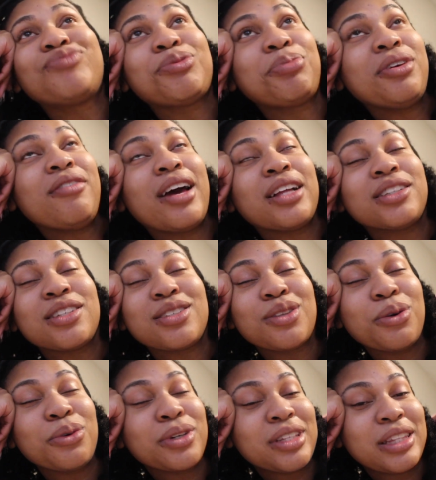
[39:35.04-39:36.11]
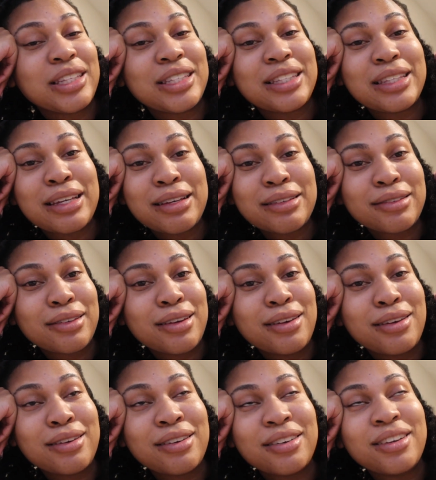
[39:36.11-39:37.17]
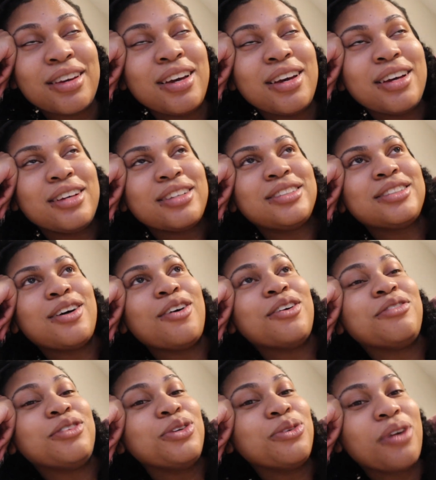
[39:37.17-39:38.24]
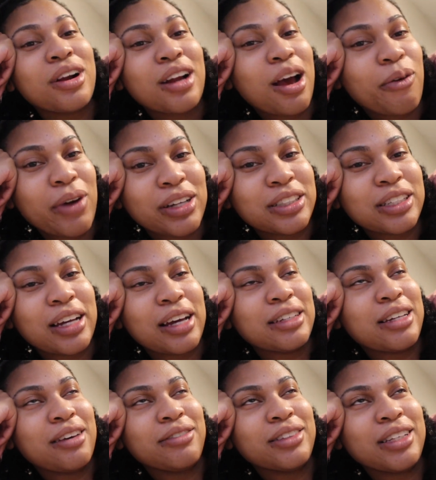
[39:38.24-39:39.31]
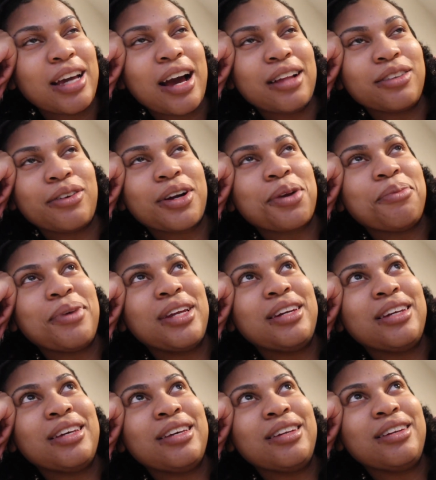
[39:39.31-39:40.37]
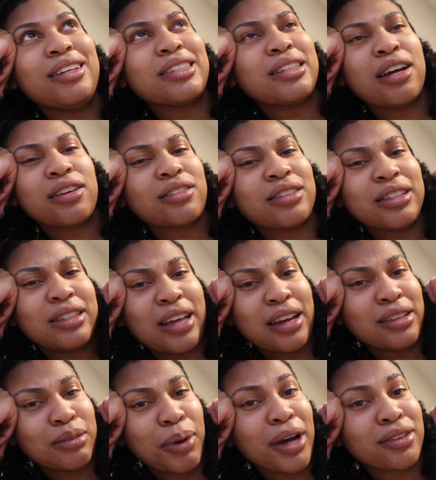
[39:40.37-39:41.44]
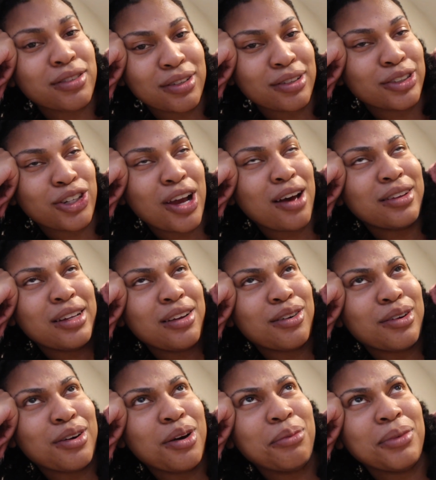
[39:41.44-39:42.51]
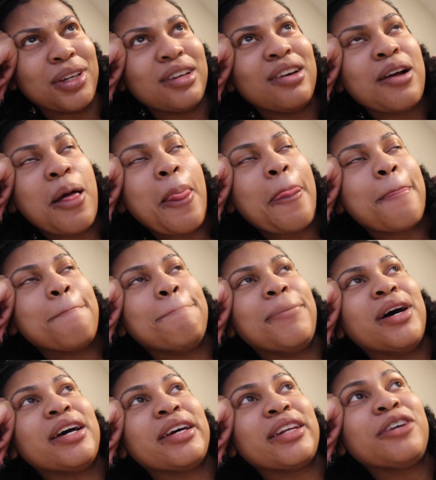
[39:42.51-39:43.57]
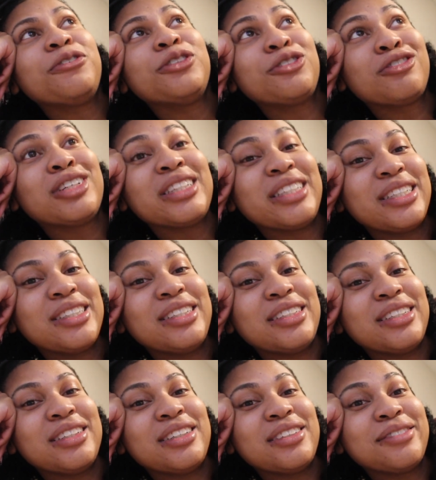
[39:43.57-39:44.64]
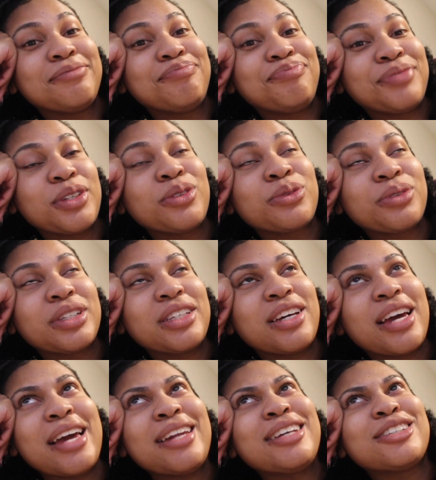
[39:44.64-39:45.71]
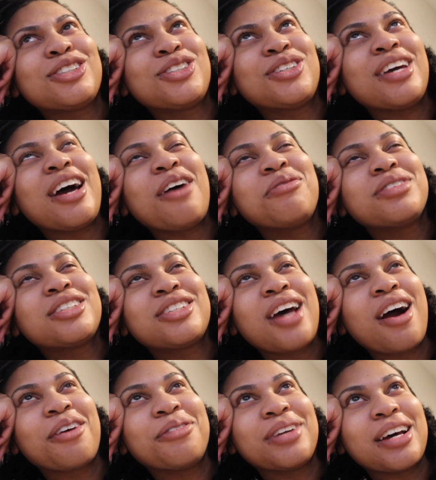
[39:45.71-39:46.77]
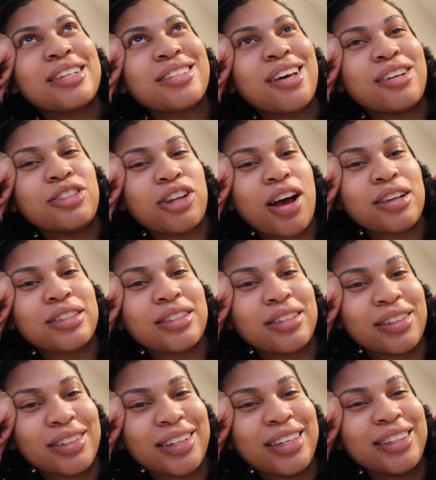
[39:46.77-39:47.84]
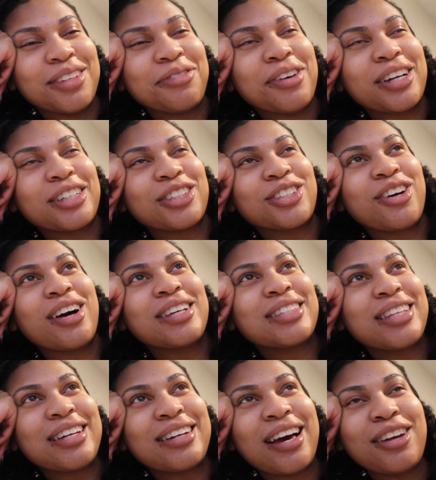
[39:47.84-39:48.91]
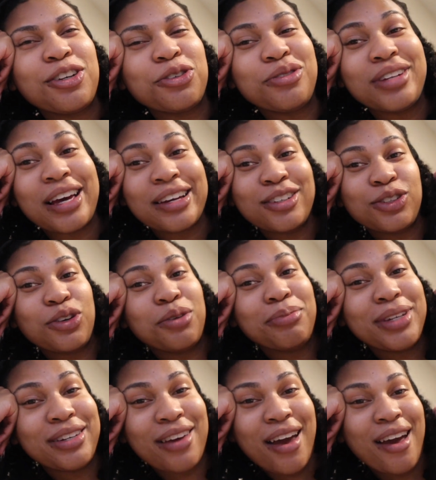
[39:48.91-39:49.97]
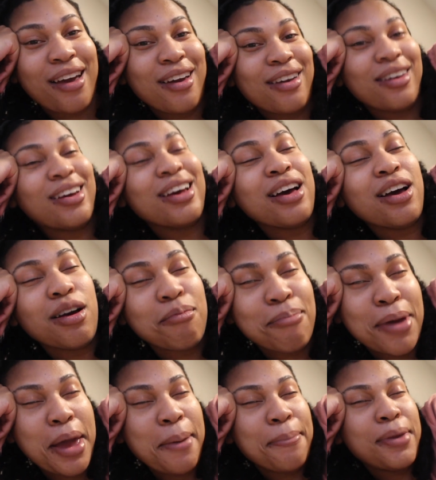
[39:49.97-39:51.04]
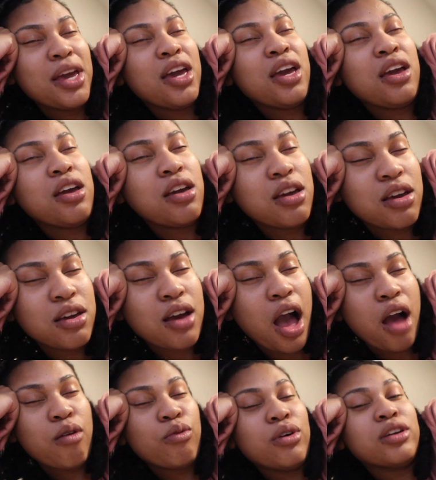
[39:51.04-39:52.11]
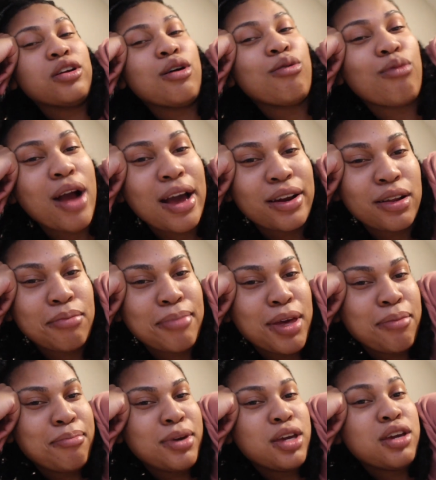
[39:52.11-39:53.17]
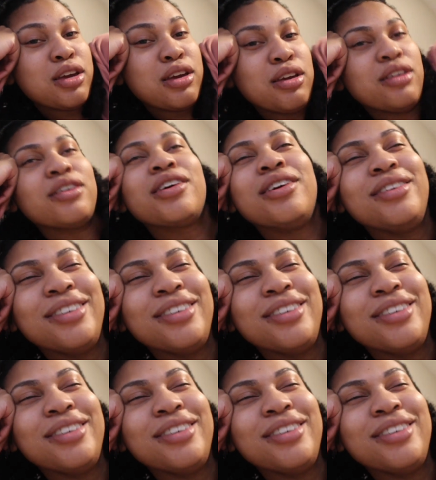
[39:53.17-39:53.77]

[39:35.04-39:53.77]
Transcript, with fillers: P-Valley is so good this season. So if you are not watching it, I definitely highly recommend it. It's not, this ain't sponsored, child. They don't know me. But it was really good. It was really good. And it, I was shocked when I saw Jocelyn in the fucking show. I said, not do it like a short b-day. Baby, I want to ride it, baby.